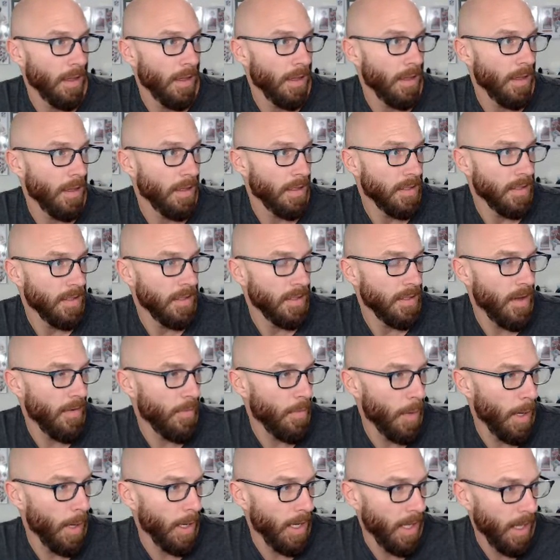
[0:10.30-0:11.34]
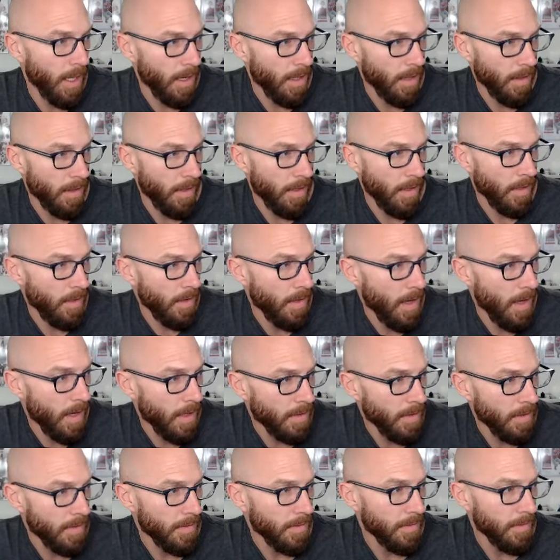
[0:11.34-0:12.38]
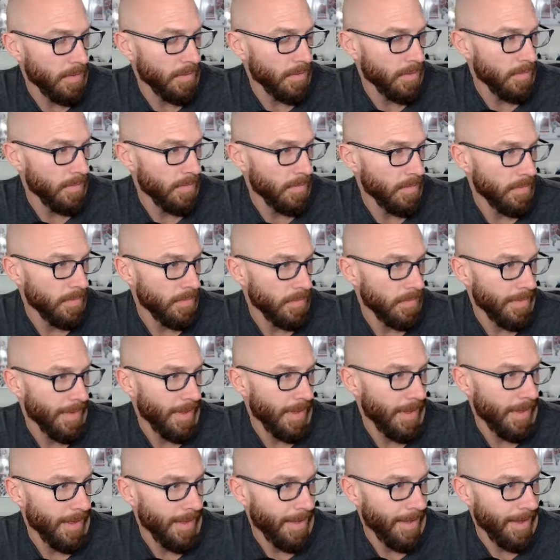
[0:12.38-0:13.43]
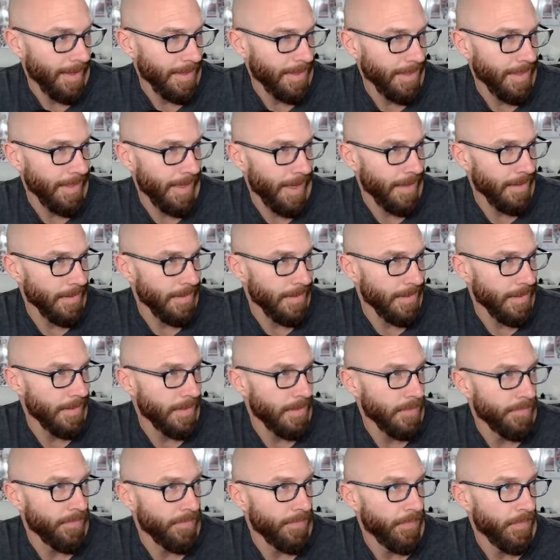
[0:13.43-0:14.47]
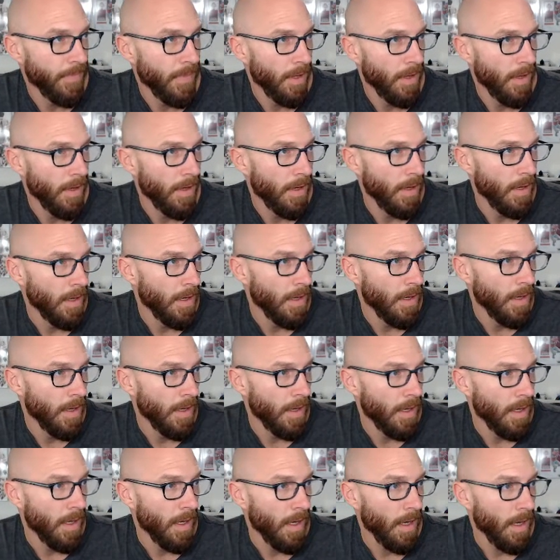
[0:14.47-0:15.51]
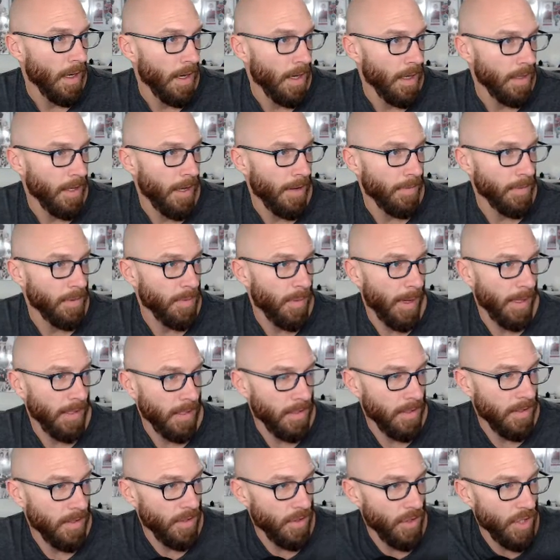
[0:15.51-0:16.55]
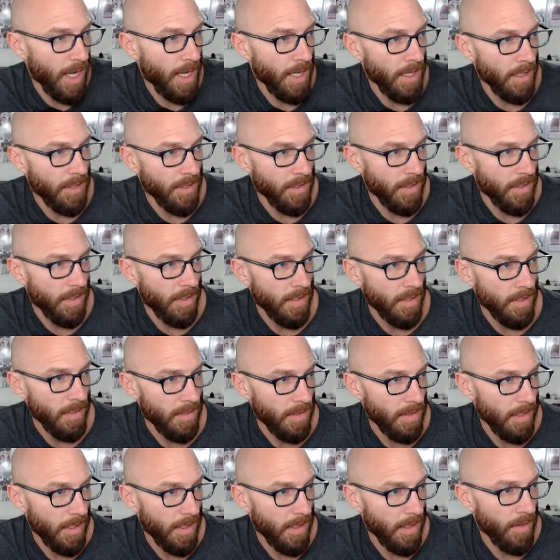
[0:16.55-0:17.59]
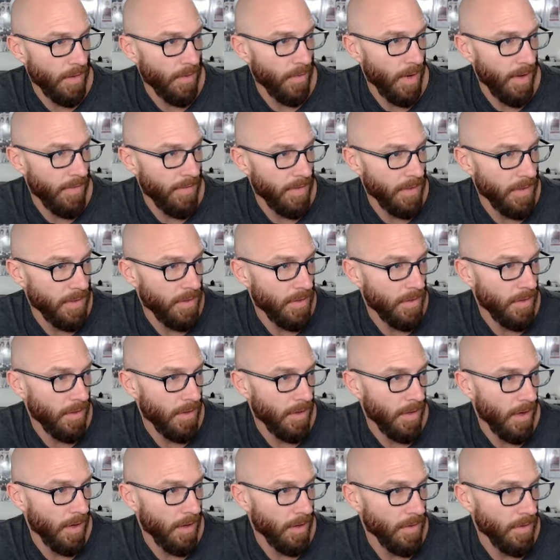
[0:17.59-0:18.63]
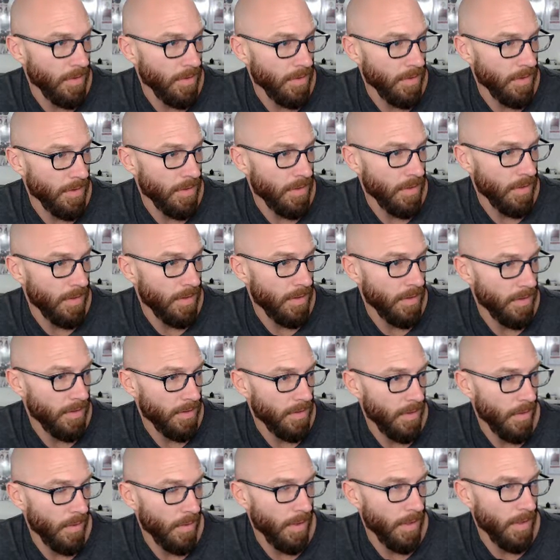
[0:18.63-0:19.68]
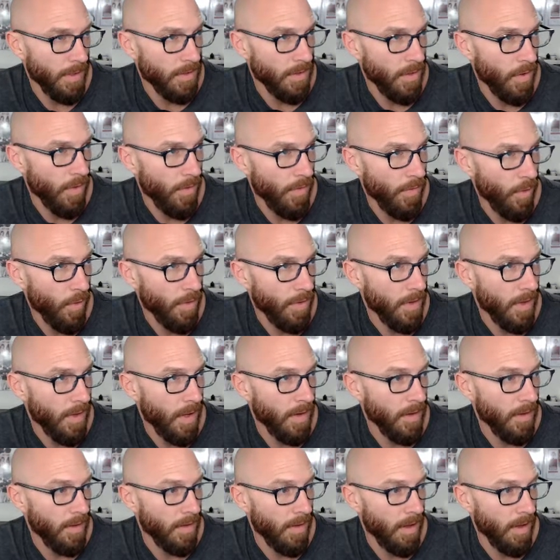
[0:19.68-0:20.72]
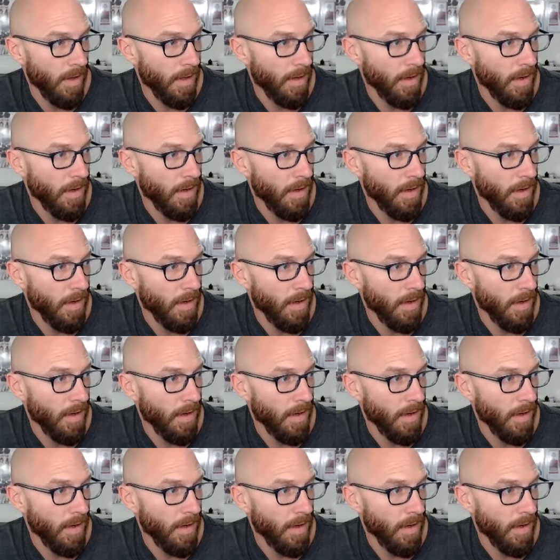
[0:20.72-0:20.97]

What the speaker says: This is everybody in it. Thank you, guys. Guys and gals. Top spot gets the Giants. Second, the Ravens. Third, the Cardinals. So on and so forth. Down to 10.